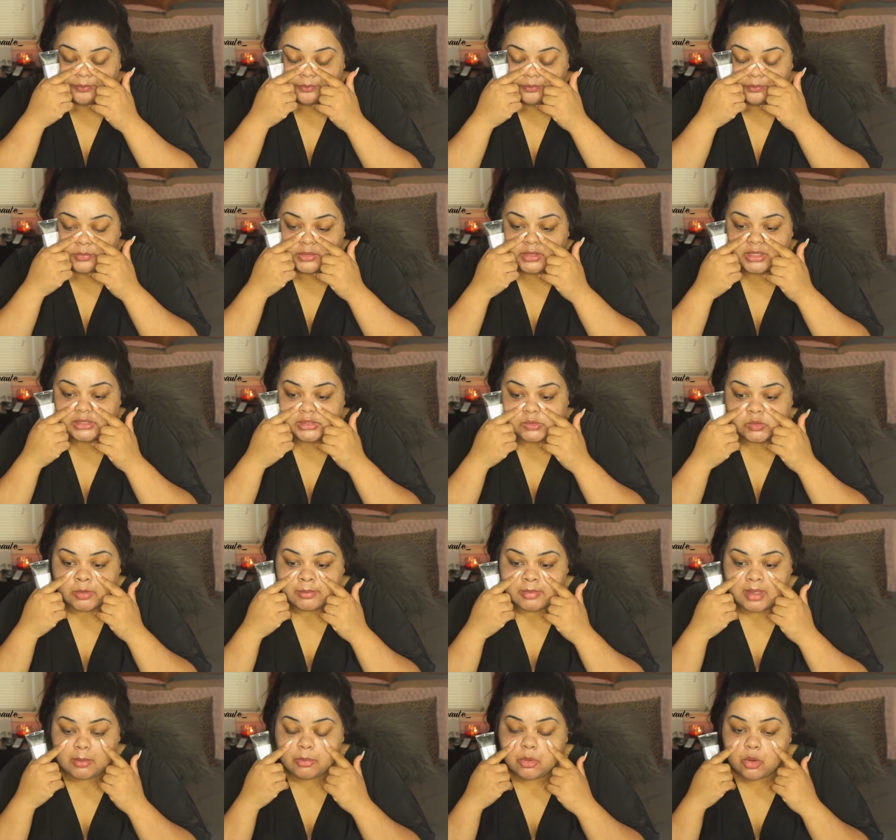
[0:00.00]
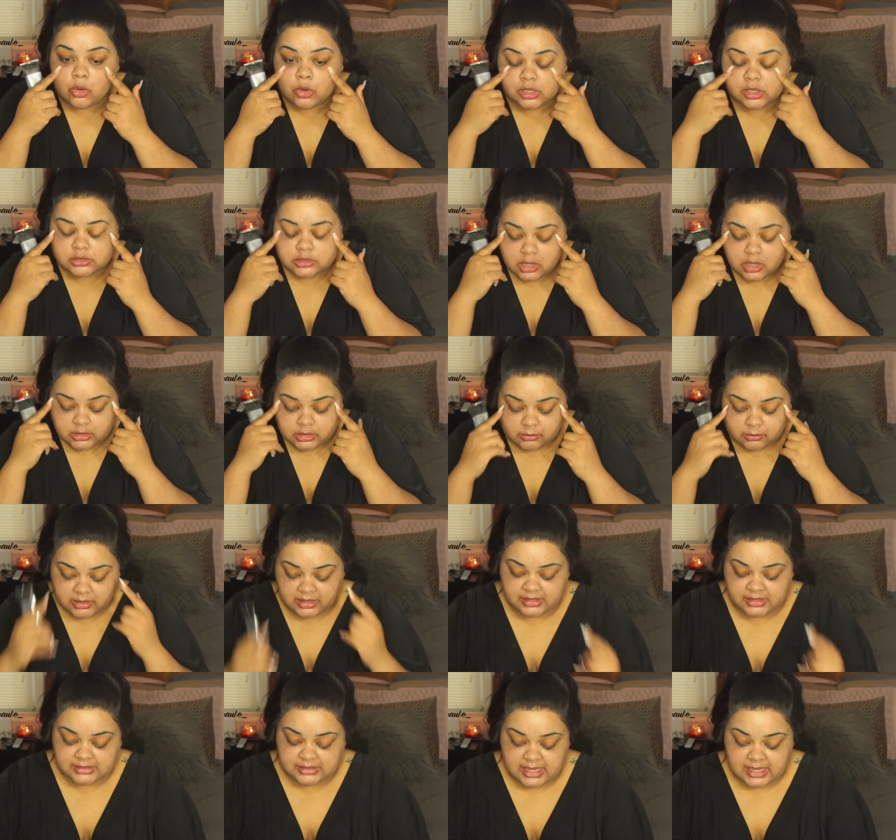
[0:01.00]
this is where my pores are the
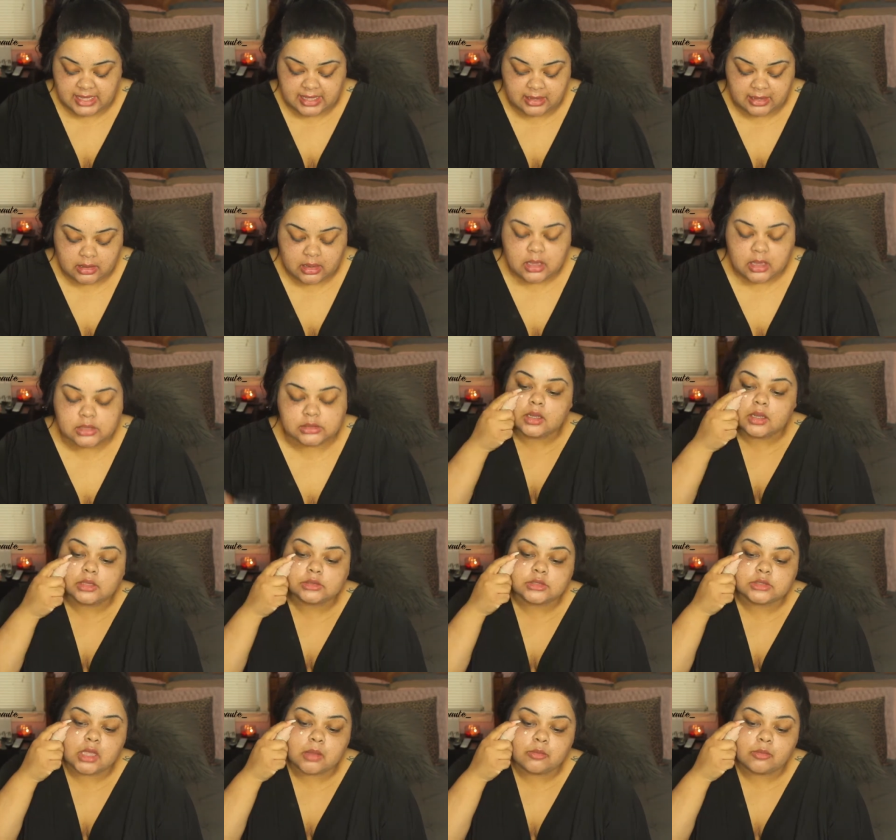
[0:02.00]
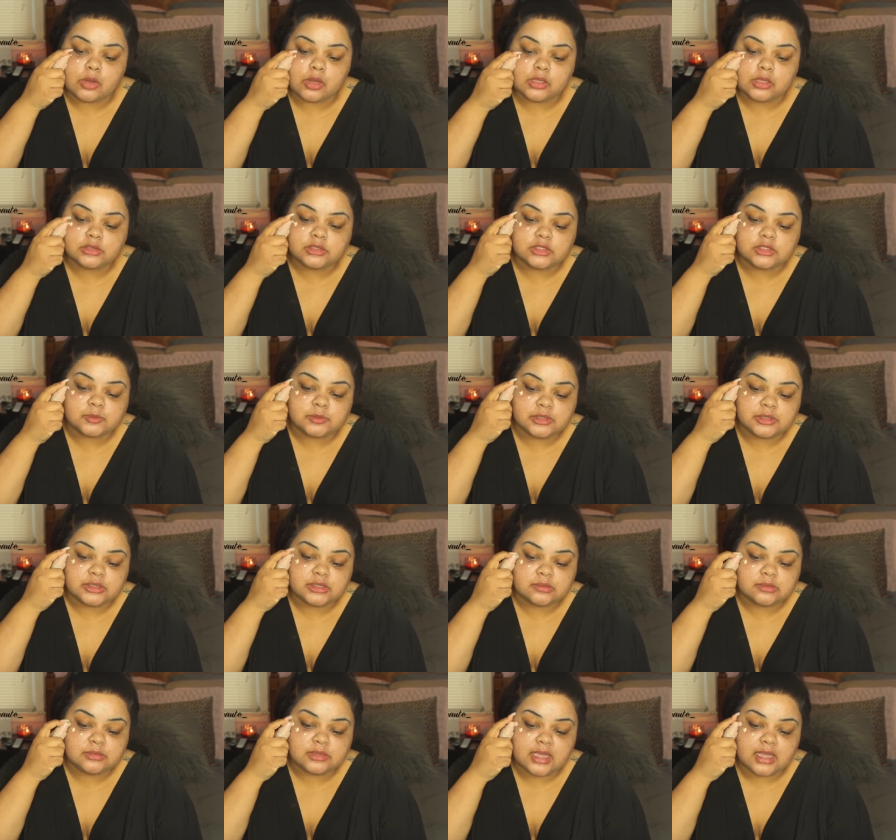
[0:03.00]
biggest at. So I'm gonna just put
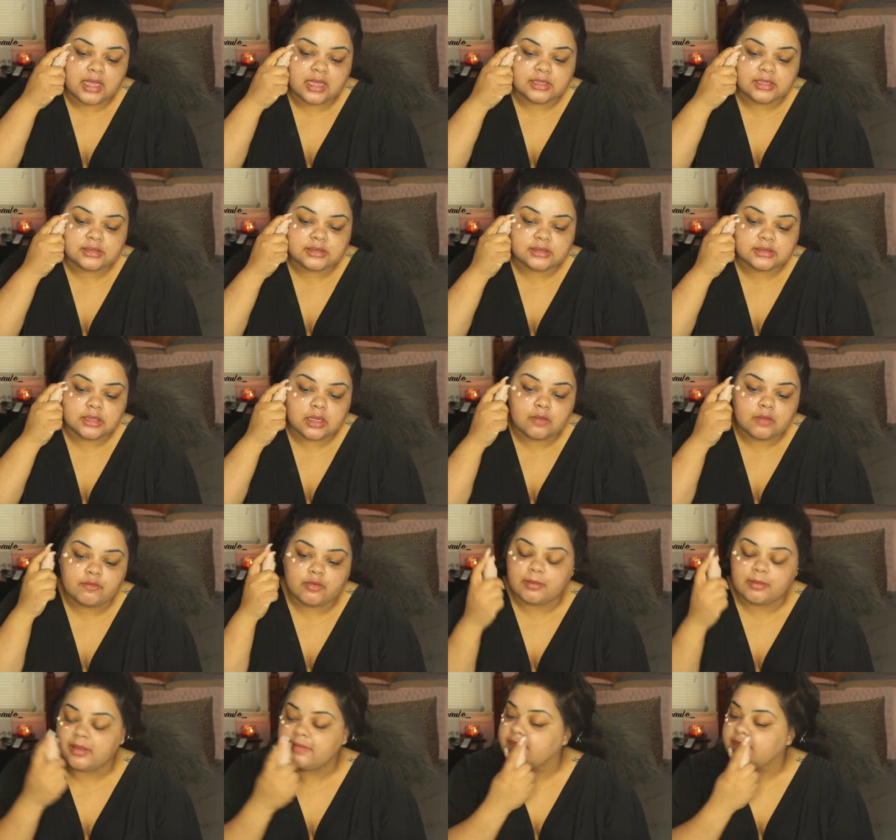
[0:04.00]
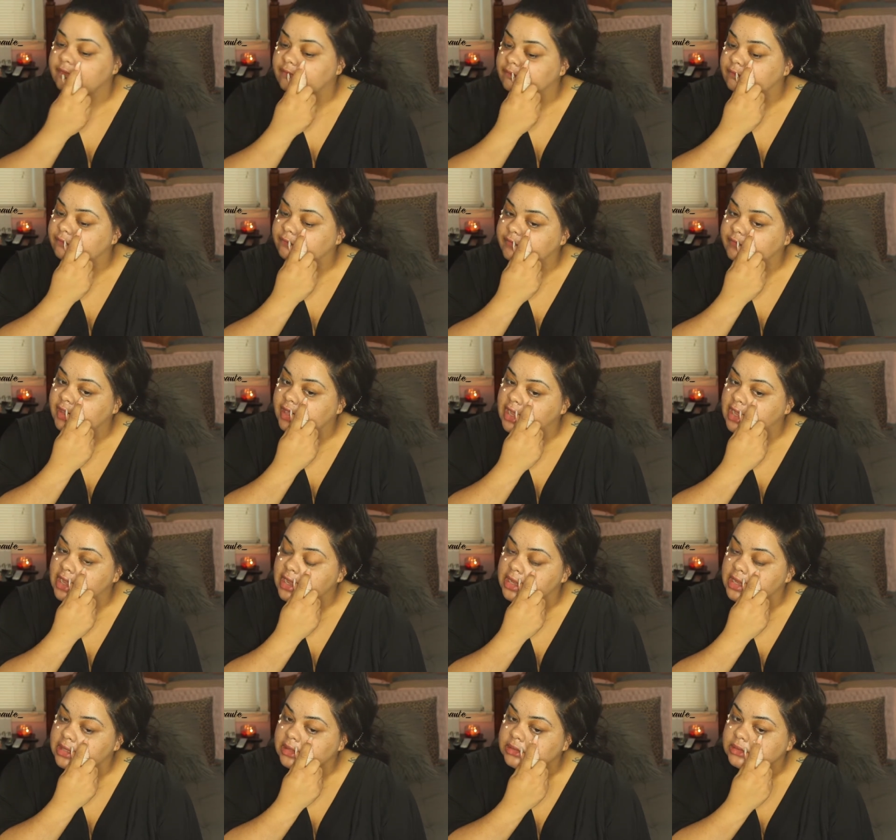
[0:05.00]
some dots over my
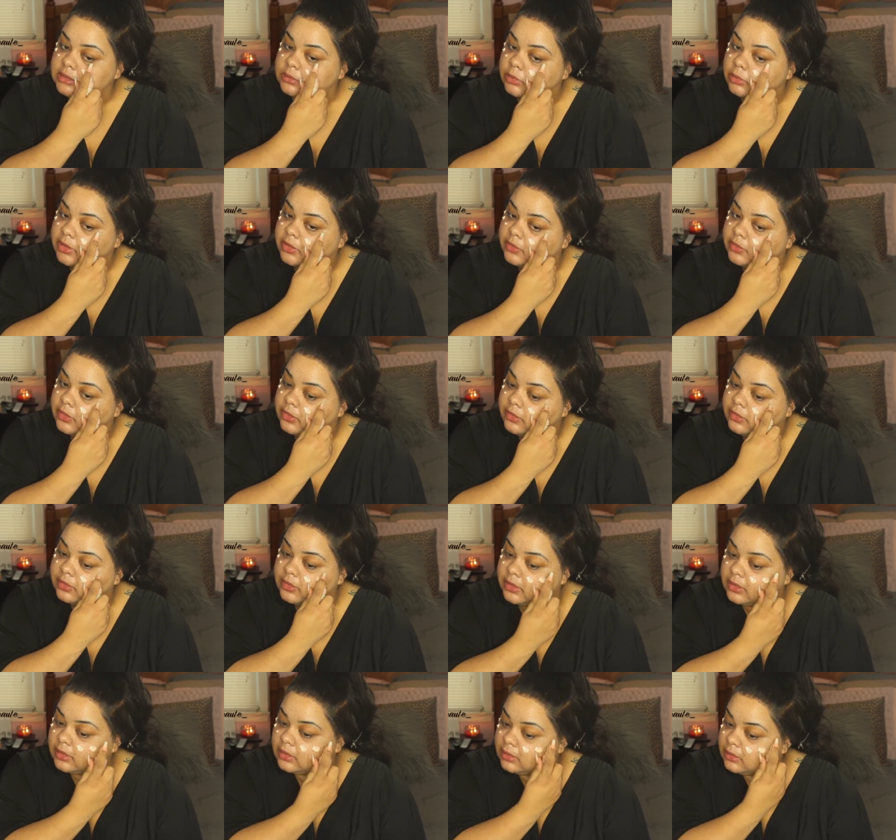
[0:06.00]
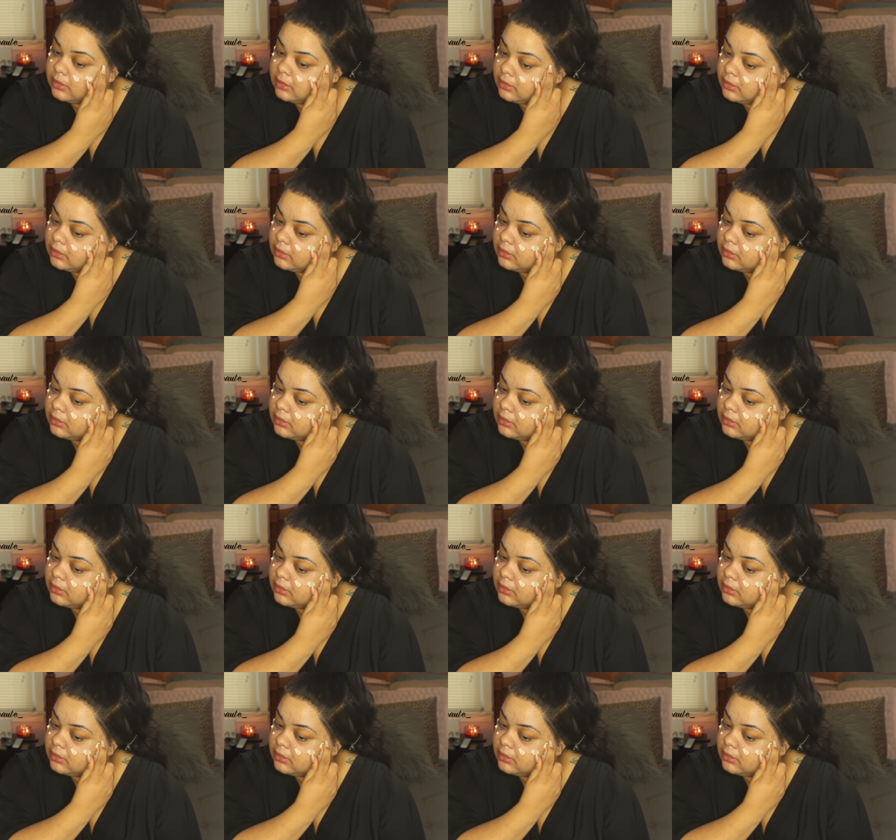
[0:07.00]
face with the